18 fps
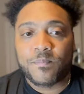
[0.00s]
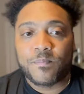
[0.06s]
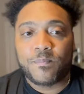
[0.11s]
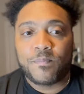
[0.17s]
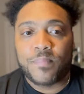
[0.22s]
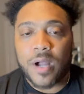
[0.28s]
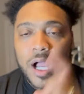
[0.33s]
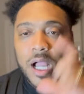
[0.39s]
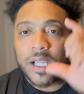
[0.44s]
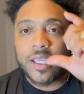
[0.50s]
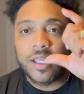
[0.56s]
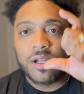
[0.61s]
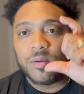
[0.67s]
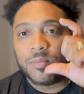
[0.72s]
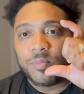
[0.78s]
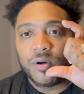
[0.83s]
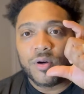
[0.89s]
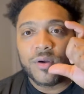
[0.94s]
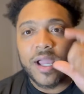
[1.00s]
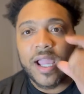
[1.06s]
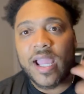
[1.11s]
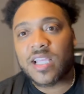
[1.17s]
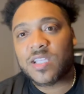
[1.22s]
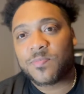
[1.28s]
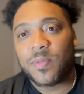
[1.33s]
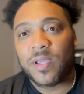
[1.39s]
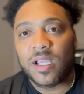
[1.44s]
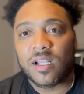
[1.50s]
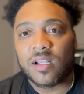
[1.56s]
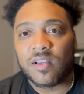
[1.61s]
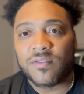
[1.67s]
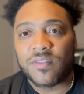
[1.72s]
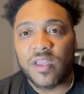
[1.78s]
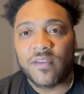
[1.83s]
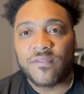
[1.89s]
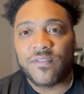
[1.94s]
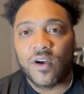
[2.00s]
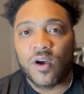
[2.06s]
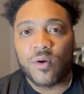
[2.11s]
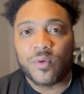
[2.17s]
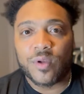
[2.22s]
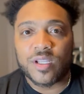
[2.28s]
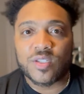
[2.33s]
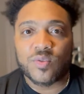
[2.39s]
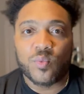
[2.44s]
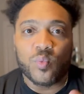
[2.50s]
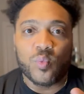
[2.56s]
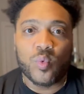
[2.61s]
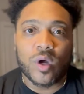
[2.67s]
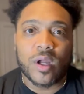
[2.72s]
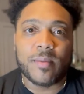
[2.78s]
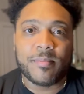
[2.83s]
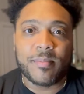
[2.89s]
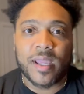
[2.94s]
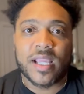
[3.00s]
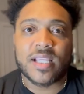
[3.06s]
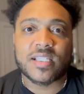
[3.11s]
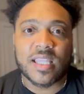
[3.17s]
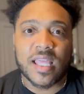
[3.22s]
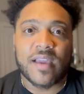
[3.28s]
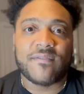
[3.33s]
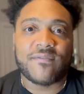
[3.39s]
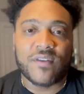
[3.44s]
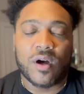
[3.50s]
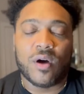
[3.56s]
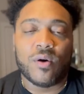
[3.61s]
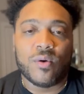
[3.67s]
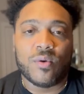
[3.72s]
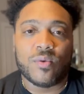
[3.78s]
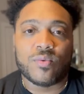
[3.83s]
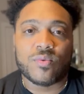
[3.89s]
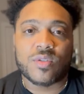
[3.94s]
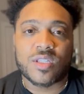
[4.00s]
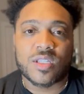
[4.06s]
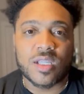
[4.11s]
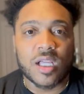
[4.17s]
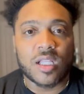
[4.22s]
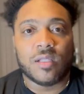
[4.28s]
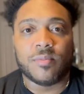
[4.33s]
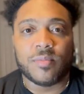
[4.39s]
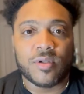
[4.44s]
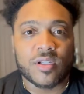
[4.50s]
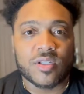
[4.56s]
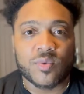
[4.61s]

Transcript: pocketable aspect of that phone is what makes that phone sellable.